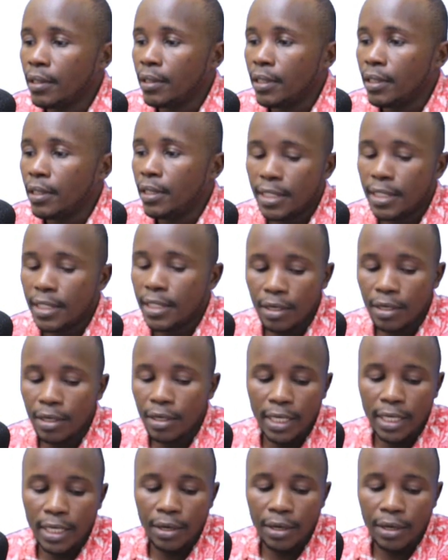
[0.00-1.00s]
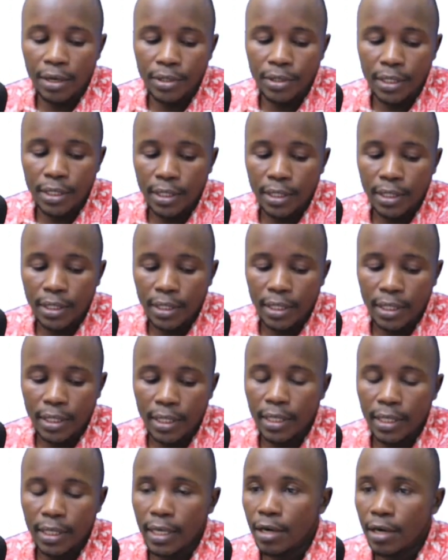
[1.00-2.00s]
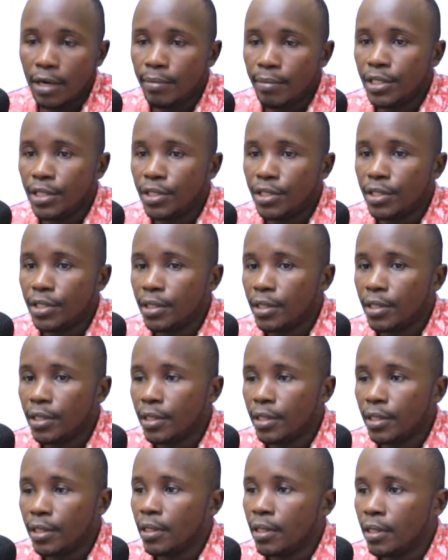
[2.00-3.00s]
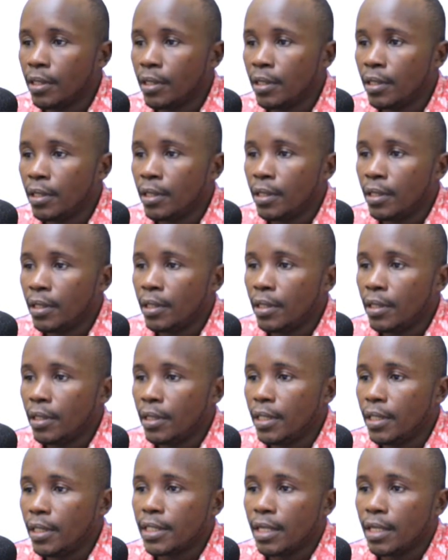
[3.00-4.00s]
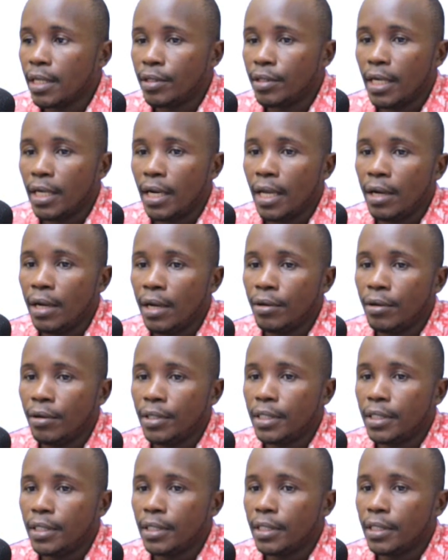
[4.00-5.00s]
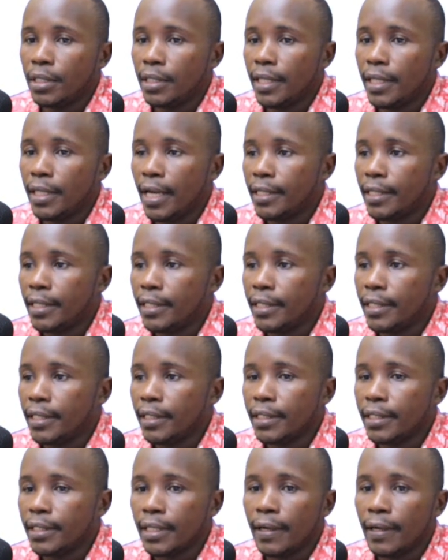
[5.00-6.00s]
Discount allowed, how much? Discount allowed, that is